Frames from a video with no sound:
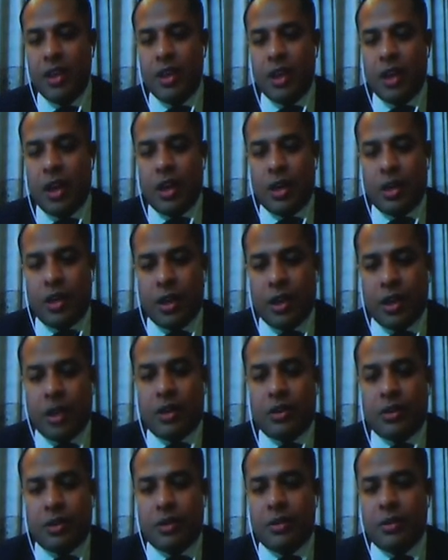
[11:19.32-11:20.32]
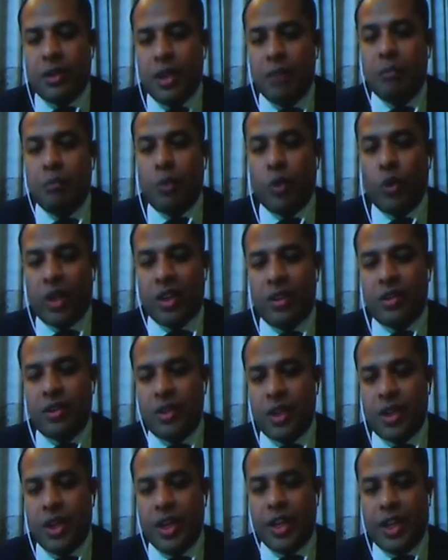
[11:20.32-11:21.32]
are important
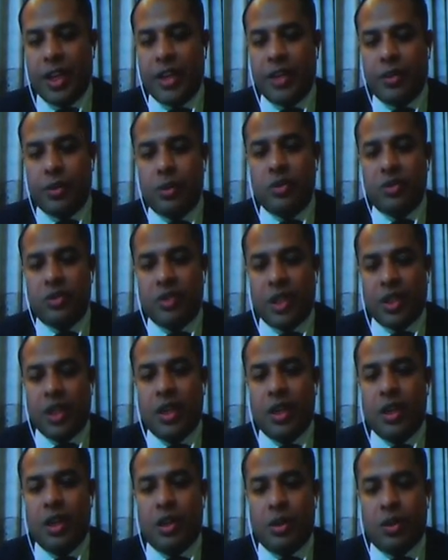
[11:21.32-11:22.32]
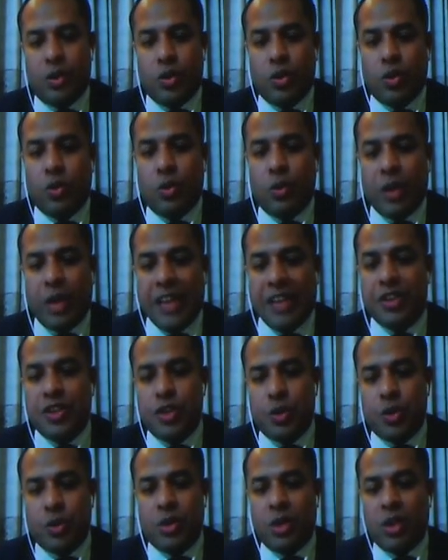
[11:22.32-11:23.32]
indicators to
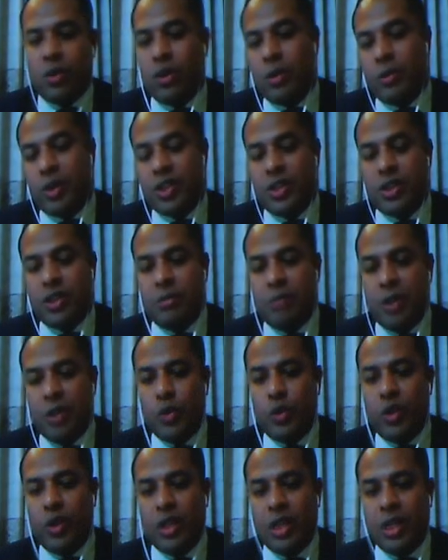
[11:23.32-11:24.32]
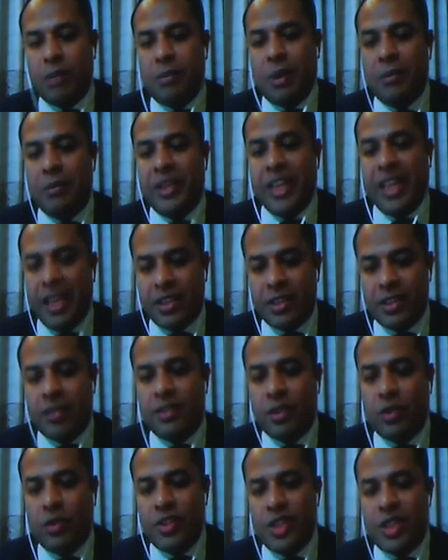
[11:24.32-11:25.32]
ensure the collaboration between the public
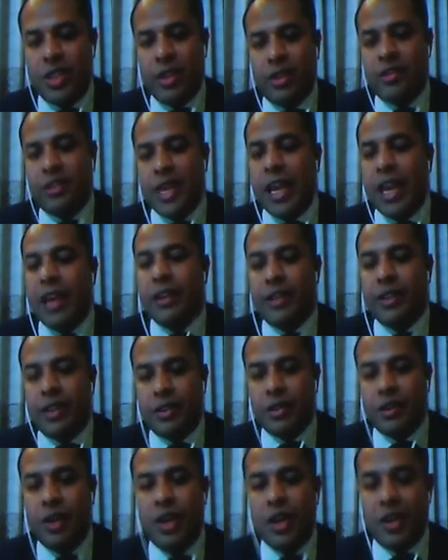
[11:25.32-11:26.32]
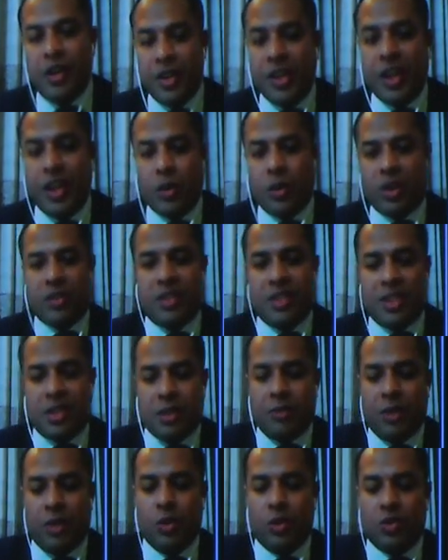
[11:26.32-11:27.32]
agency officials and the drinking water
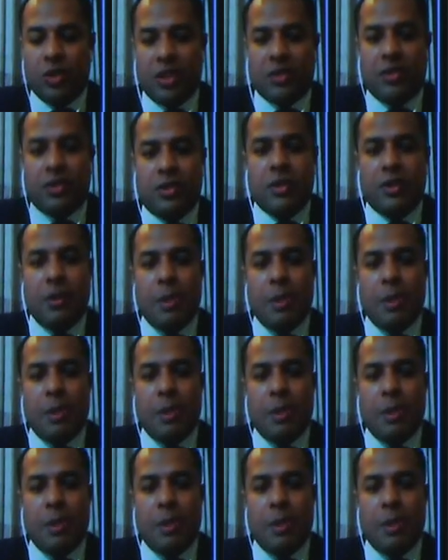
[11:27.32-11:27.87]
system users.